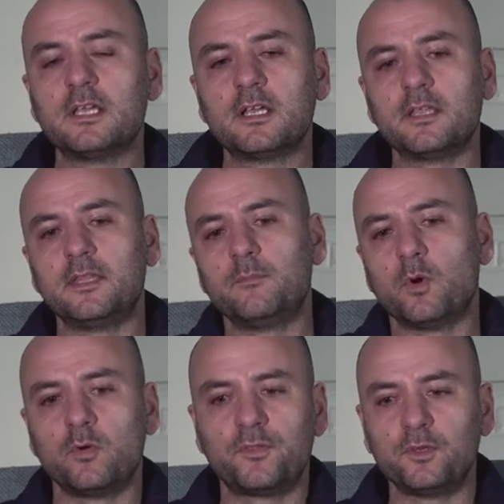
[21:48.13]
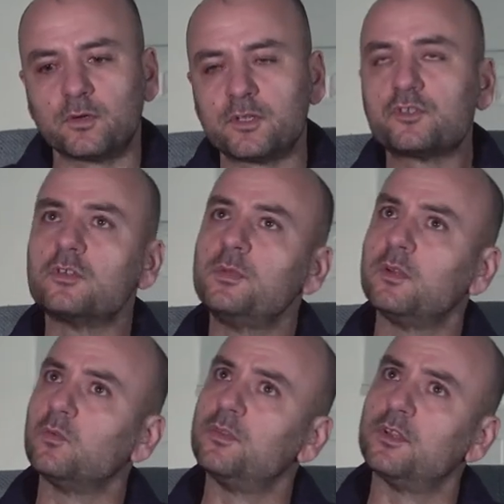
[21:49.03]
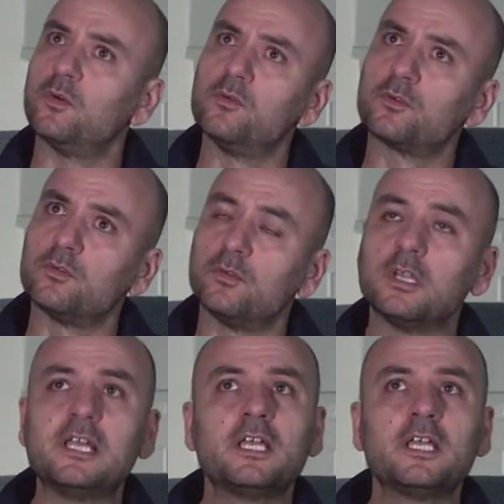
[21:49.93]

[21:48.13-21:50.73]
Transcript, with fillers: and they both, you know, contributing with their own role. Yeah.